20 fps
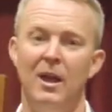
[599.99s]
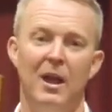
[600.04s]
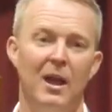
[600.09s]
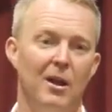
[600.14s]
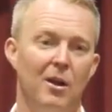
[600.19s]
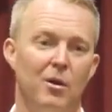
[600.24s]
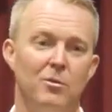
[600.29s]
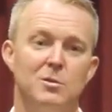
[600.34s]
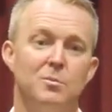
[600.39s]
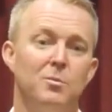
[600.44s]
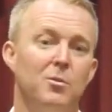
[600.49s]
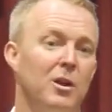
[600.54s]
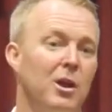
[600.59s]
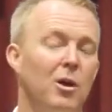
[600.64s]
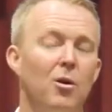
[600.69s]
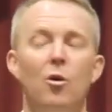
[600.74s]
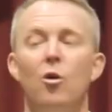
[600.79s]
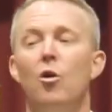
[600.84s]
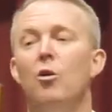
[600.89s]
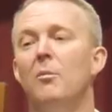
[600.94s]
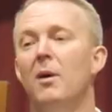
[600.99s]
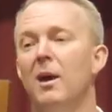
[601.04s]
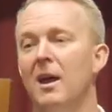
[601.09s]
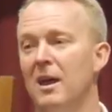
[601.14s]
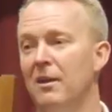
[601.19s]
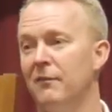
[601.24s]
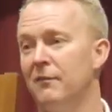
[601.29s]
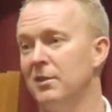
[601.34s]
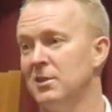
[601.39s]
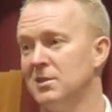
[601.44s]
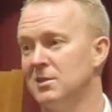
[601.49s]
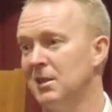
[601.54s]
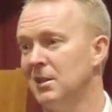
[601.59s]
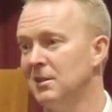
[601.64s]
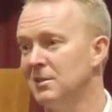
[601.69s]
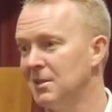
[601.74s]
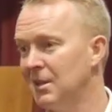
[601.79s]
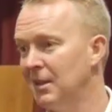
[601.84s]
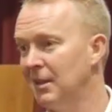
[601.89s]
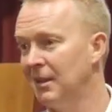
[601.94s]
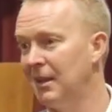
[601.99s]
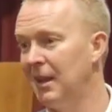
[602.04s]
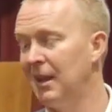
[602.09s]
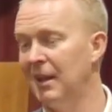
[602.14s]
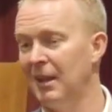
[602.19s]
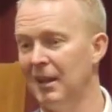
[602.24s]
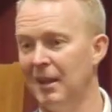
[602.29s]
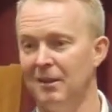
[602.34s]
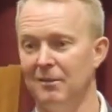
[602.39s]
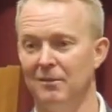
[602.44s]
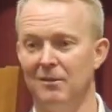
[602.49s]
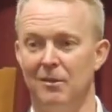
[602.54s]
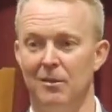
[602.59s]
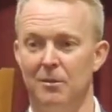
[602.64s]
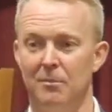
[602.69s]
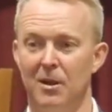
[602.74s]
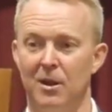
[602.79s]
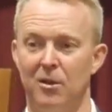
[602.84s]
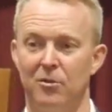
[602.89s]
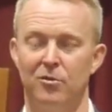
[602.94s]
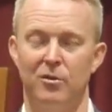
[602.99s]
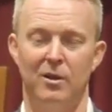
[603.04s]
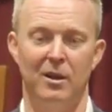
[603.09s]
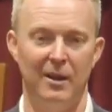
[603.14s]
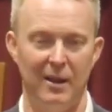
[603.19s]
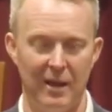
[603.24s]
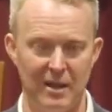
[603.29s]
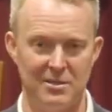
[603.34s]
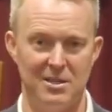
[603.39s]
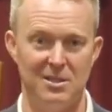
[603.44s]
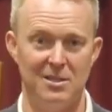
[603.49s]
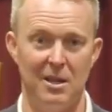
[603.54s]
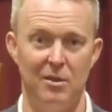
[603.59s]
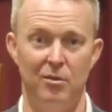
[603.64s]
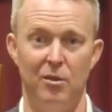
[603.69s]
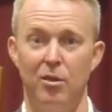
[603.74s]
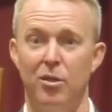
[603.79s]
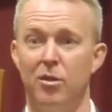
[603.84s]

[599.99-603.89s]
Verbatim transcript: and I was putting all my efforts into getting into the military. And as I said, the